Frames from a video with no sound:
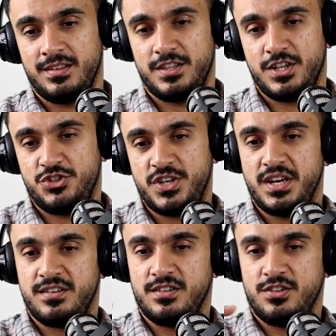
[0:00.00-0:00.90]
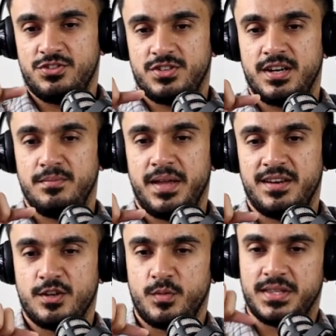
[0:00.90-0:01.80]
their genitals are
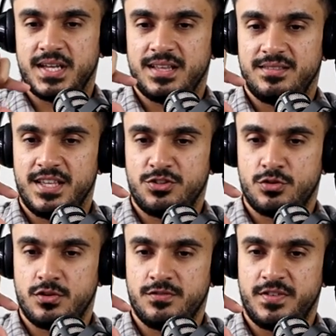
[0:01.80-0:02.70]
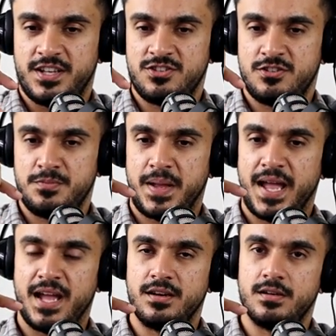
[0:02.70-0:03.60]
made in a way that they sort of
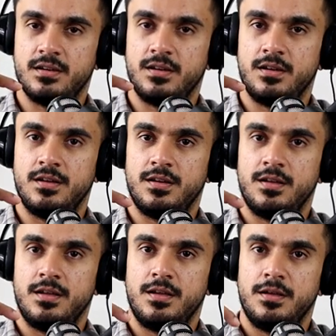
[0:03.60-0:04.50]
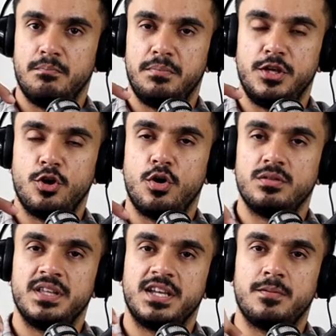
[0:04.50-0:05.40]
expand
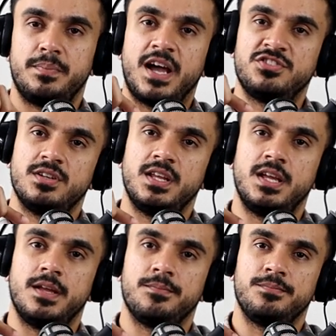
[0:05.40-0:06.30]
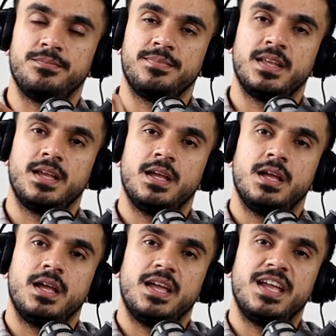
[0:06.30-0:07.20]
beyond the capacity
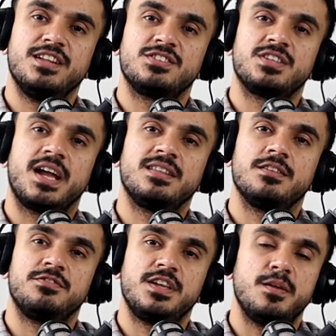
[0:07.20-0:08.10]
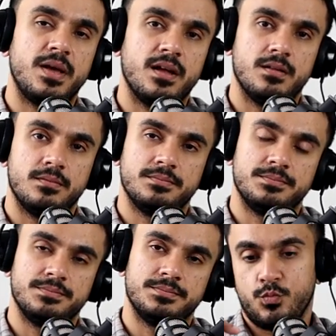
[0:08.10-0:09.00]
inside the female.
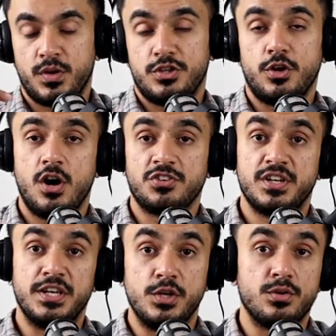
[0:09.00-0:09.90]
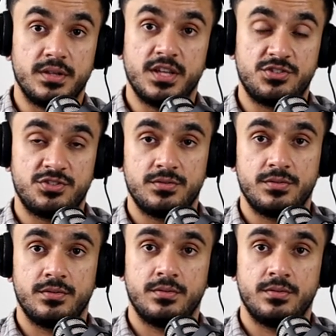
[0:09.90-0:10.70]
When dogs are new to this,